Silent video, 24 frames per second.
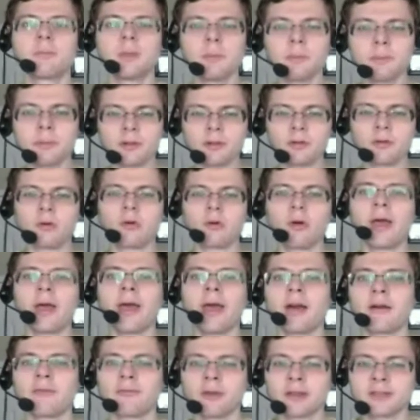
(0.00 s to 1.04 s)
people who
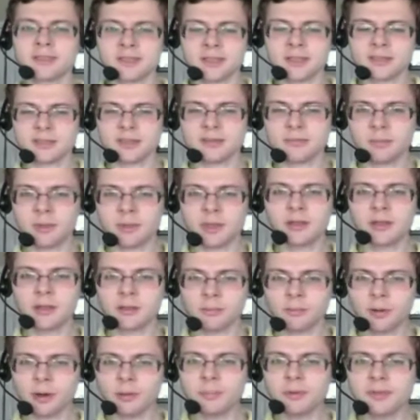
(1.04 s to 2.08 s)
have a sense of meaning
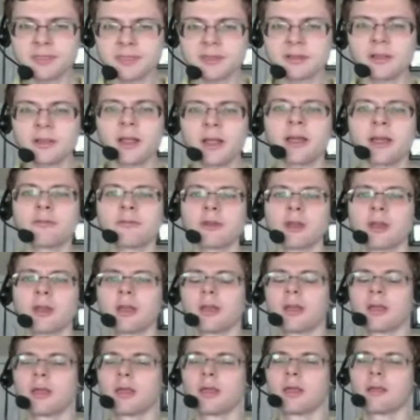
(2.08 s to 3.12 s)
and purpose in life,
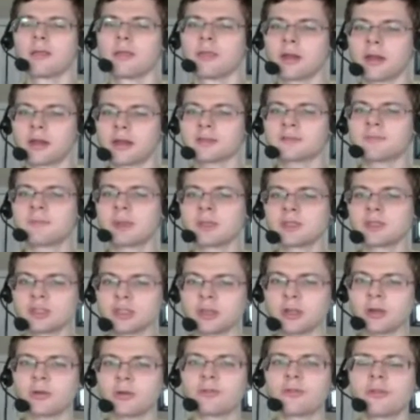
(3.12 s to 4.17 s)
there has been
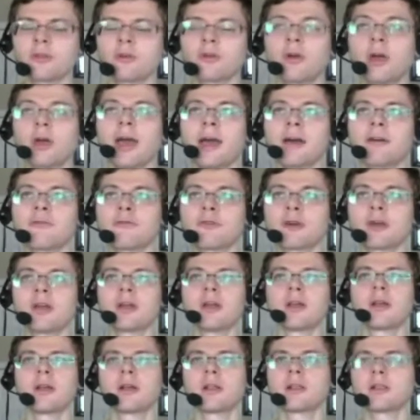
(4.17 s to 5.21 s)
shown to have
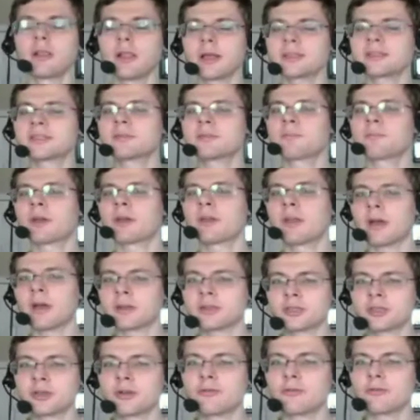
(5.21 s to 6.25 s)
less
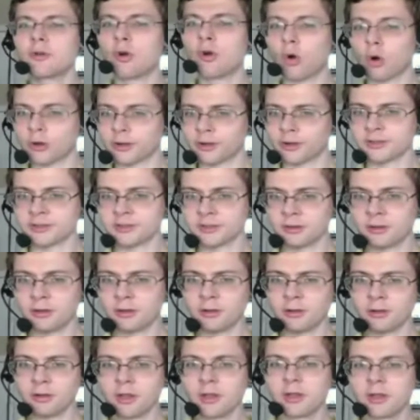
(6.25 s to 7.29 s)
production of
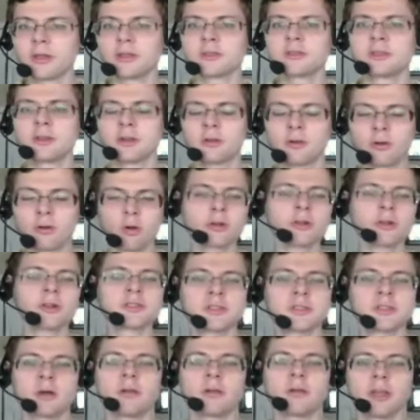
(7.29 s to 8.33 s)
cortisol. So
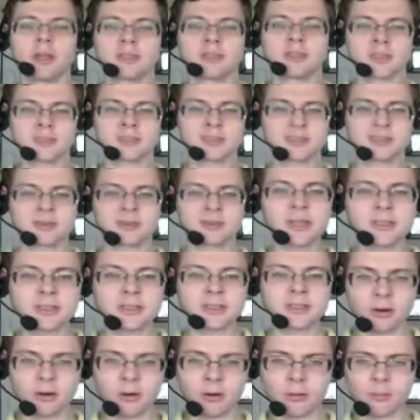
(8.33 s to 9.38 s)
cortisol is a
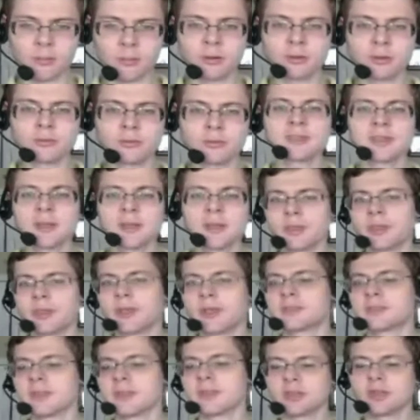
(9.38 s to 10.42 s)
stress hormone,
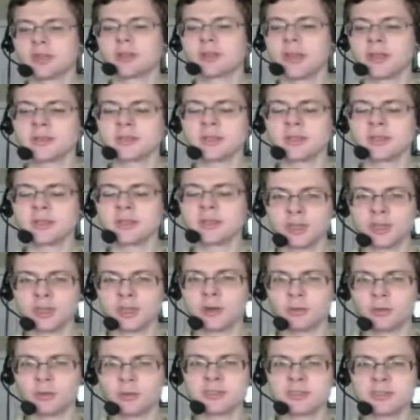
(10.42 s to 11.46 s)
something essentially
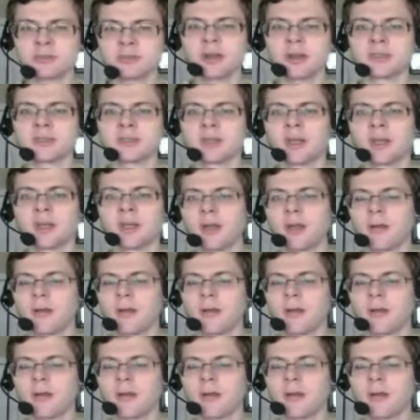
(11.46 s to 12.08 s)
associated with stress.